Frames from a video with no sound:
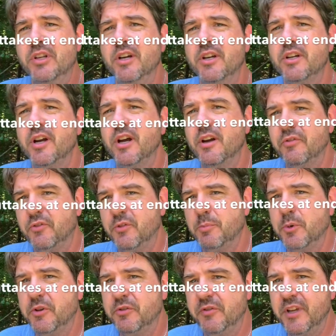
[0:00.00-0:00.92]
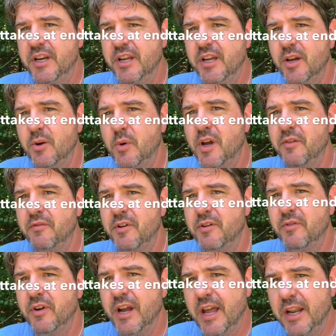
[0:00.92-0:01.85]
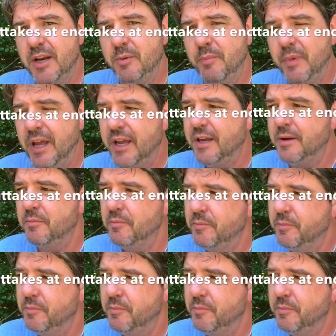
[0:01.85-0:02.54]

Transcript: uncomfortable video I've ever had to make.